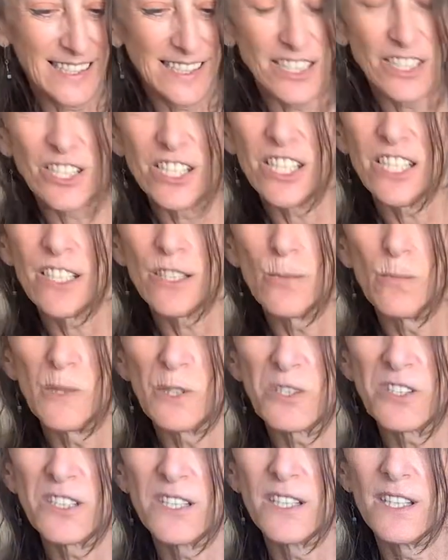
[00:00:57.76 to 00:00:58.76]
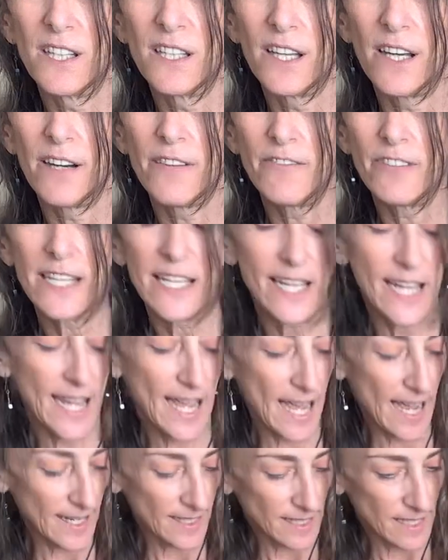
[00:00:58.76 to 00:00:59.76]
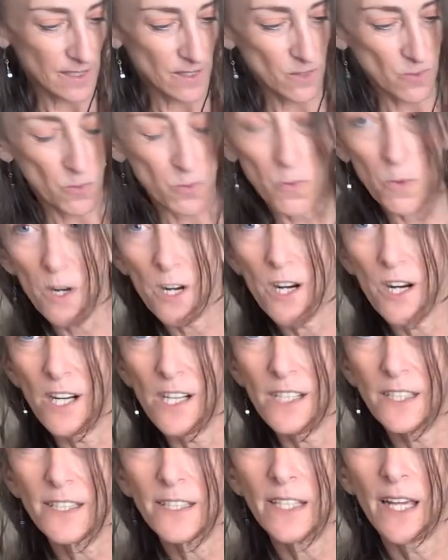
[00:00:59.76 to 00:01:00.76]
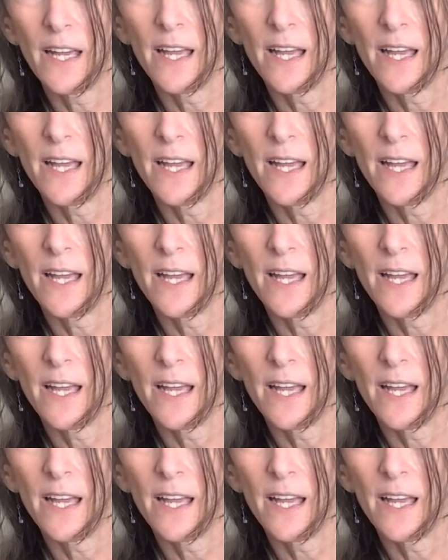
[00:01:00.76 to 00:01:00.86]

She's the most loving cat in the world.